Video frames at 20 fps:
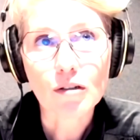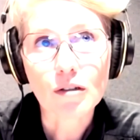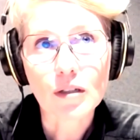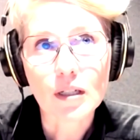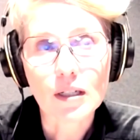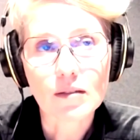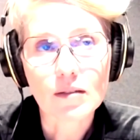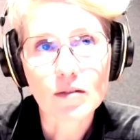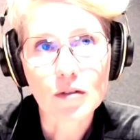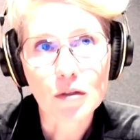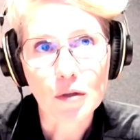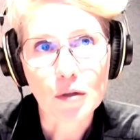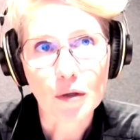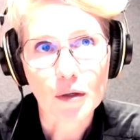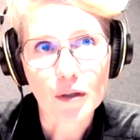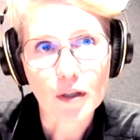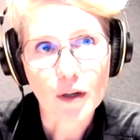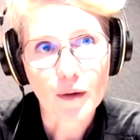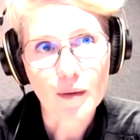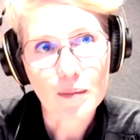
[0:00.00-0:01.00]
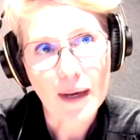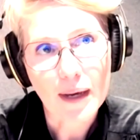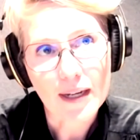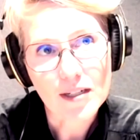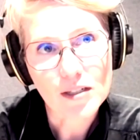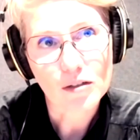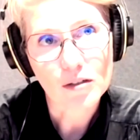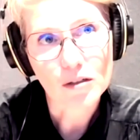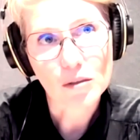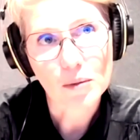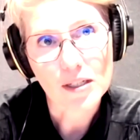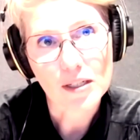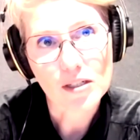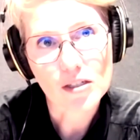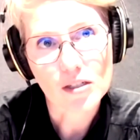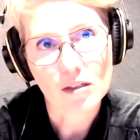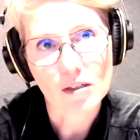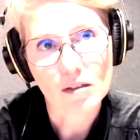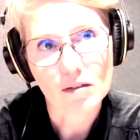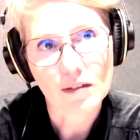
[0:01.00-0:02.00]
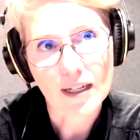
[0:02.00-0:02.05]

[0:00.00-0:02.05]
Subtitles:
going back to your question